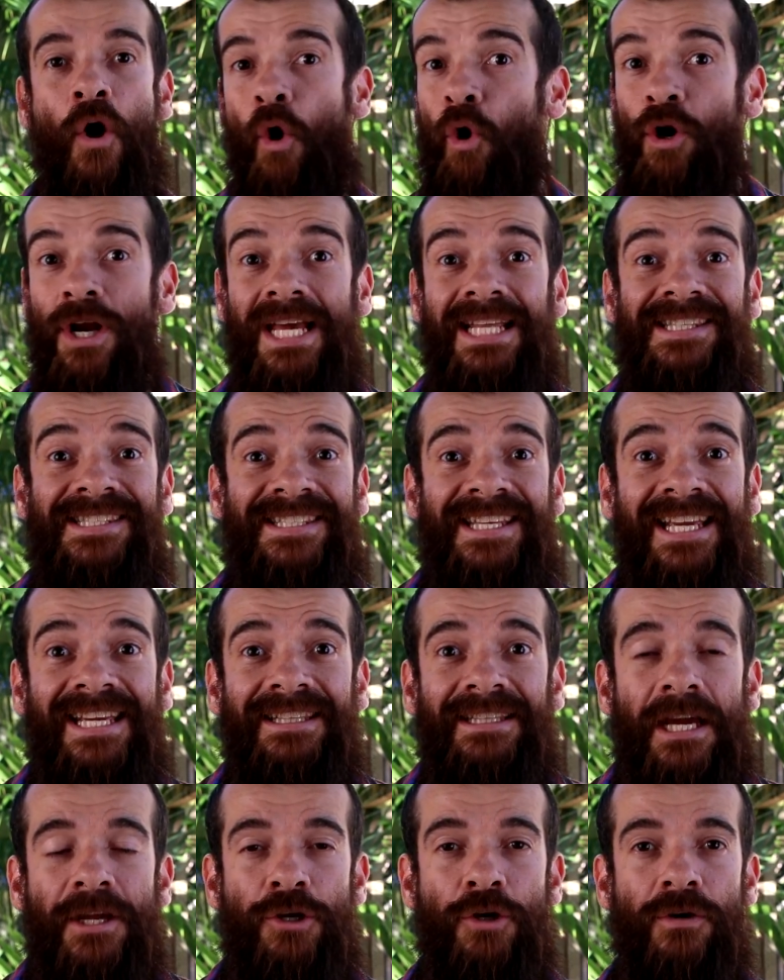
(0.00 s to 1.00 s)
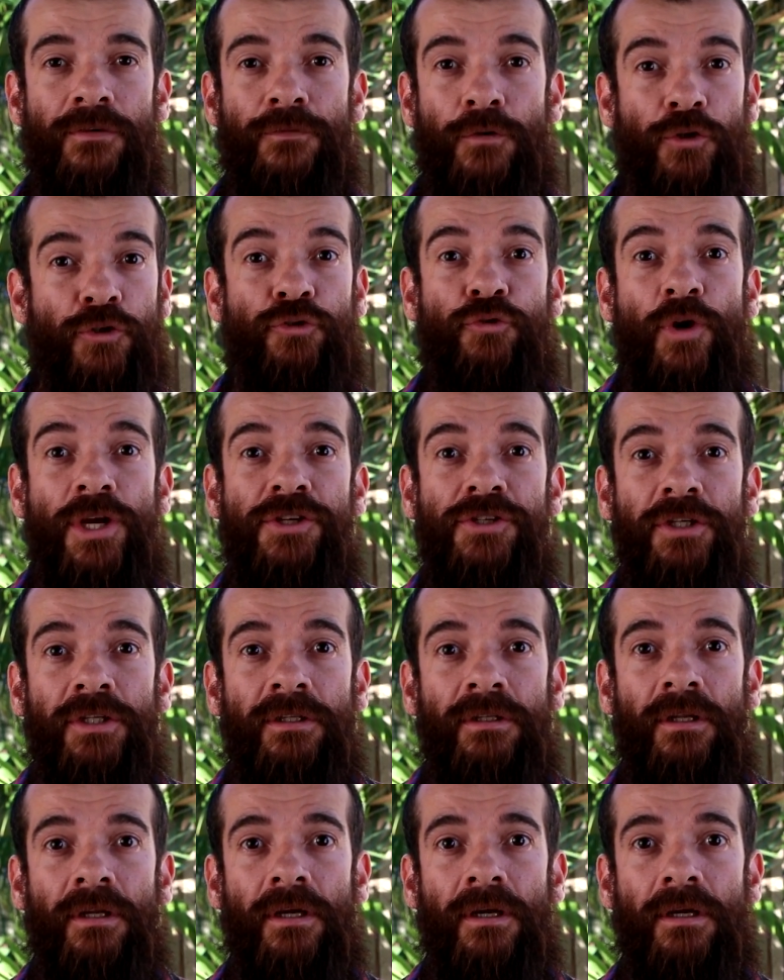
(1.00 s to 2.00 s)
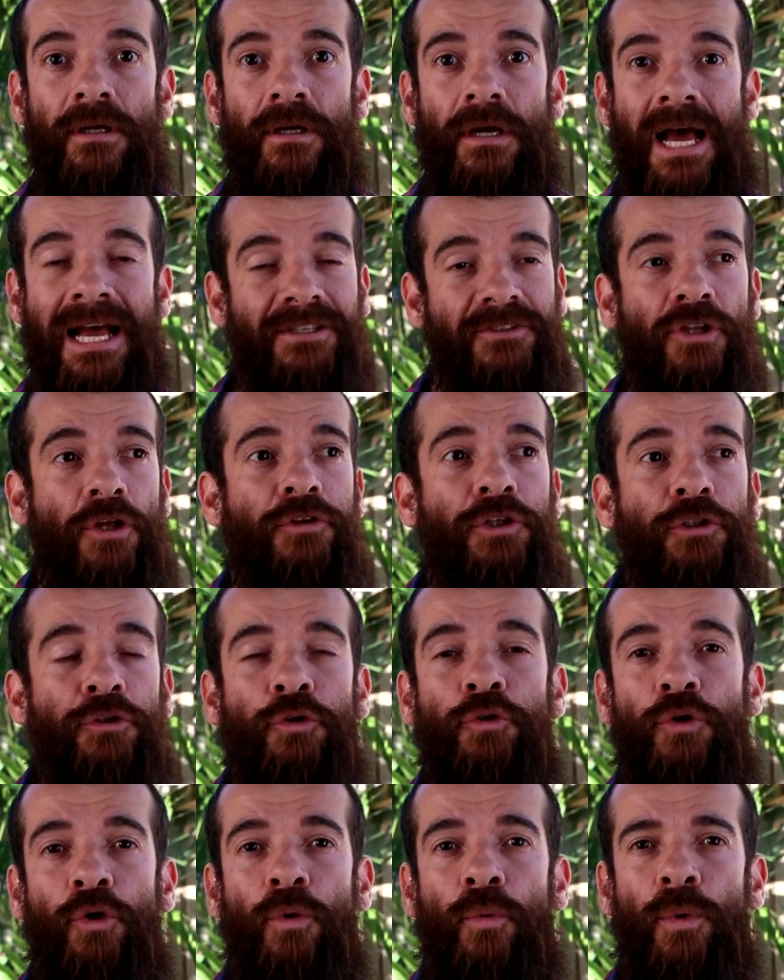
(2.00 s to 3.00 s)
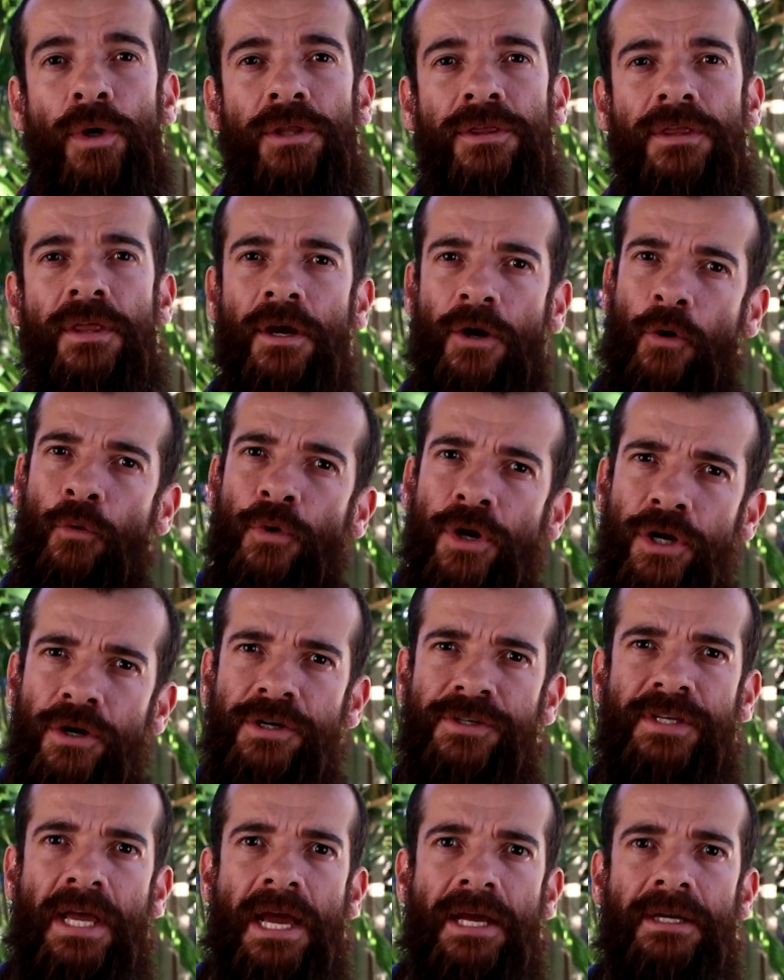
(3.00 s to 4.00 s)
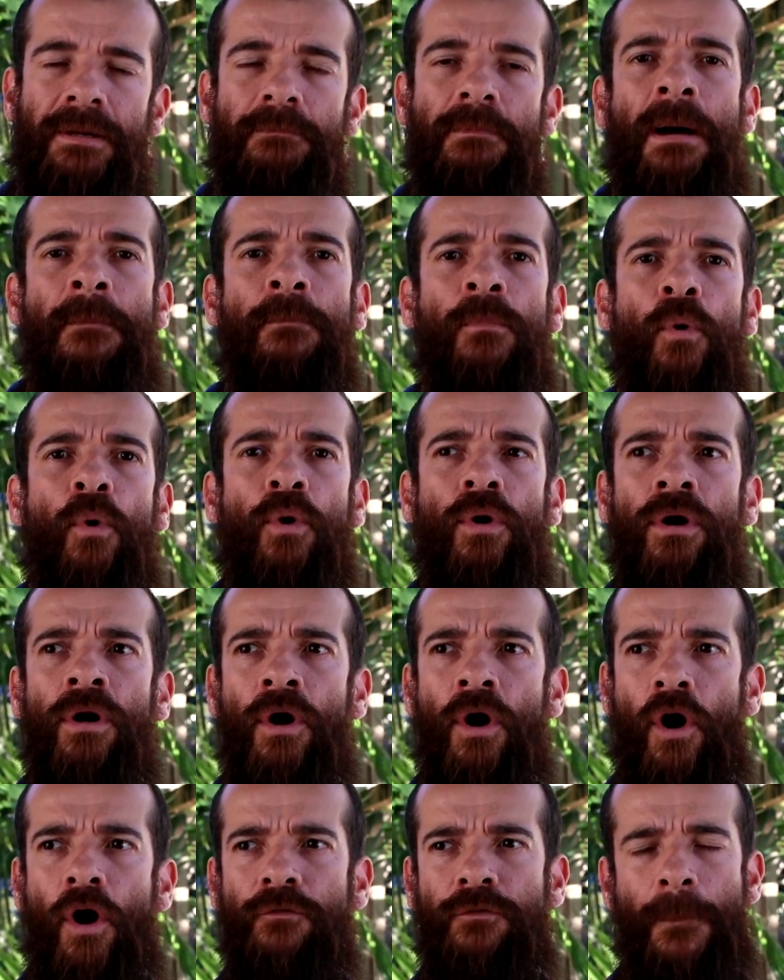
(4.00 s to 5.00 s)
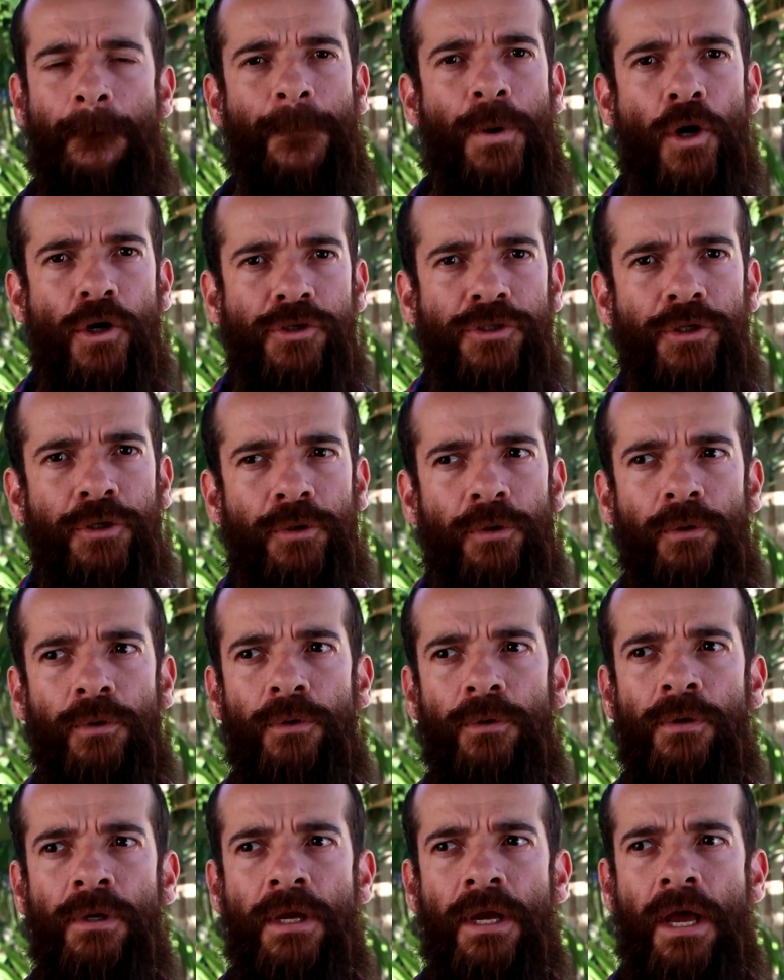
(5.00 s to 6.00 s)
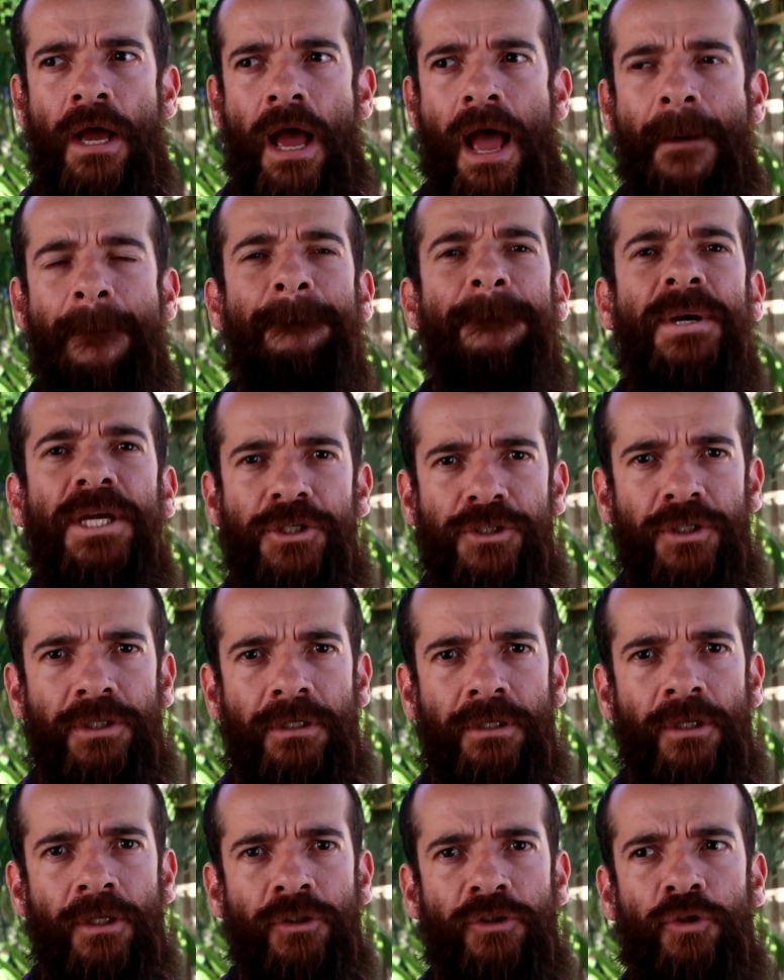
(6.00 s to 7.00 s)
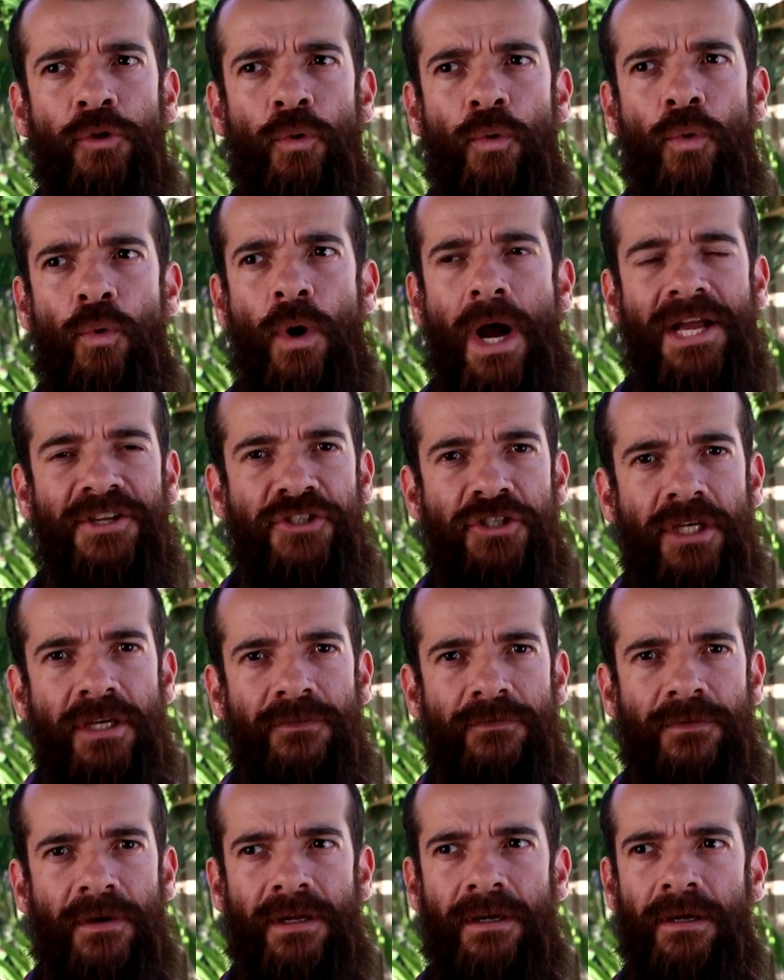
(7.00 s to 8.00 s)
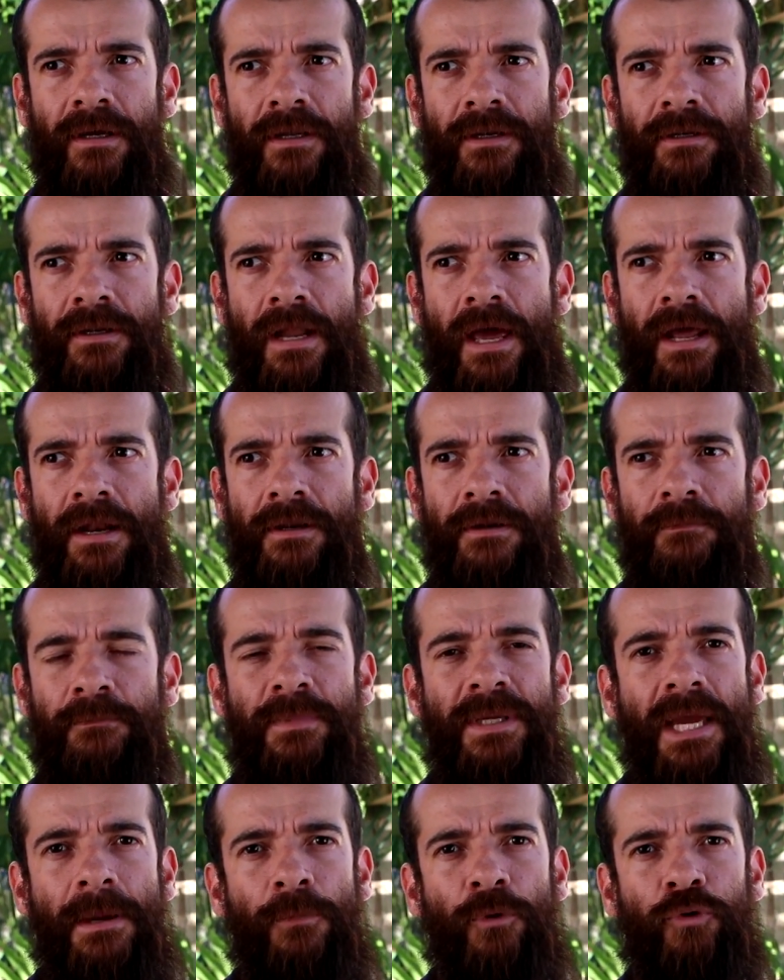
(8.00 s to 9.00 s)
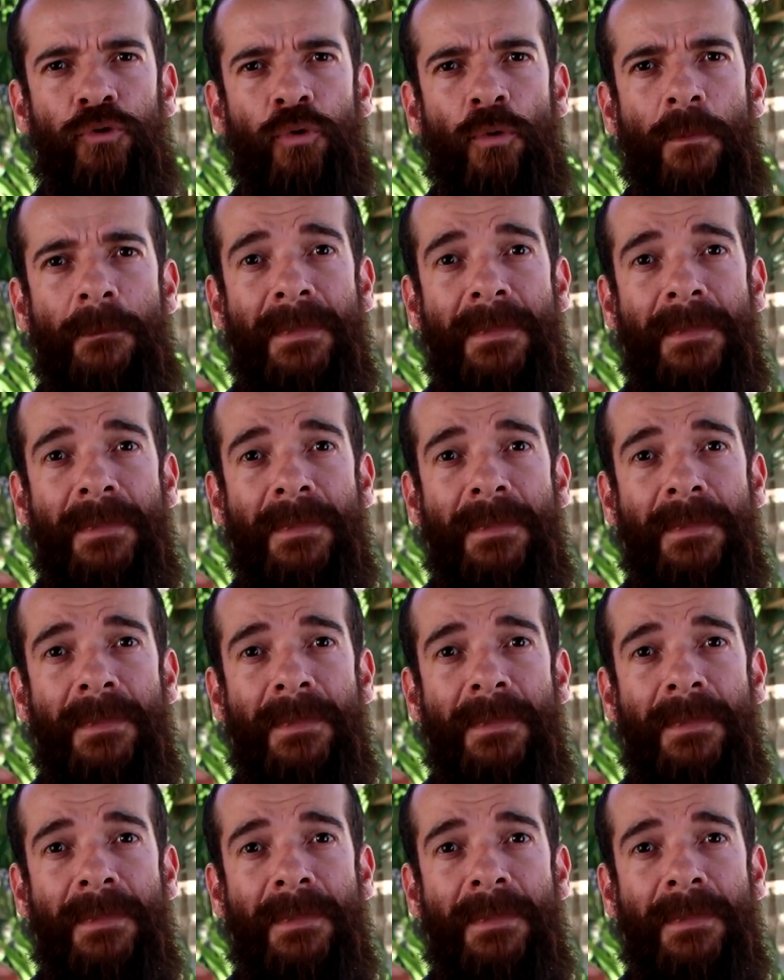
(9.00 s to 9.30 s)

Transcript: Or let's say that your frustration has nothing to do with the career side, but more of a personal ambition to achieve and be able to